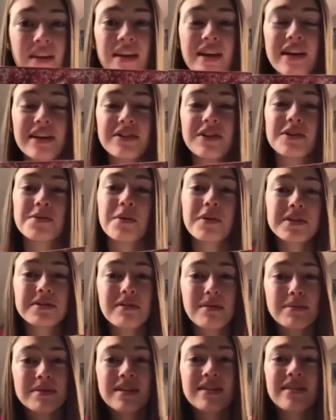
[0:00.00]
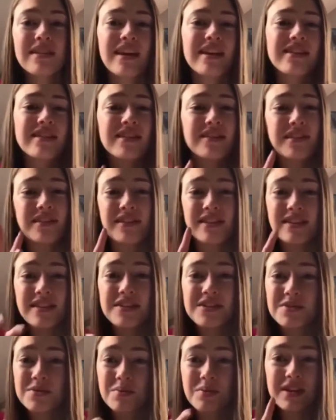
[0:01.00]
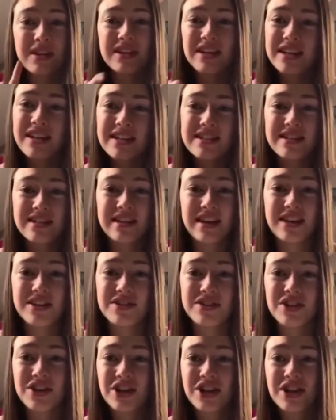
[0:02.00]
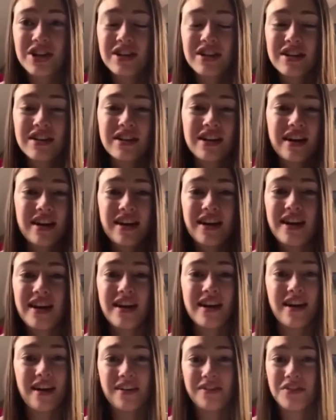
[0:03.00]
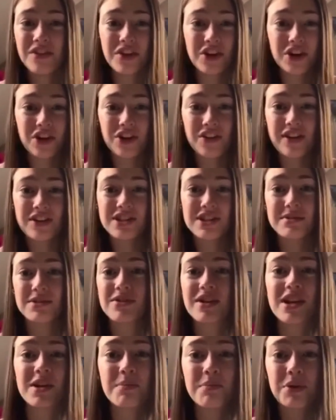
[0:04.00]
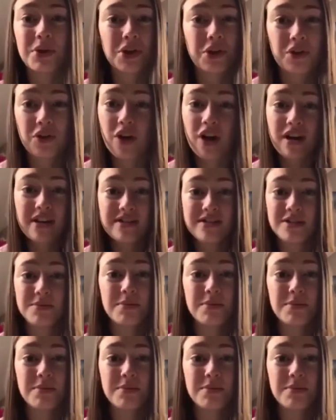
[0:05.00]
So it's supposed to represent like the sweet and innocent nature of the girl that she was trying to put across, to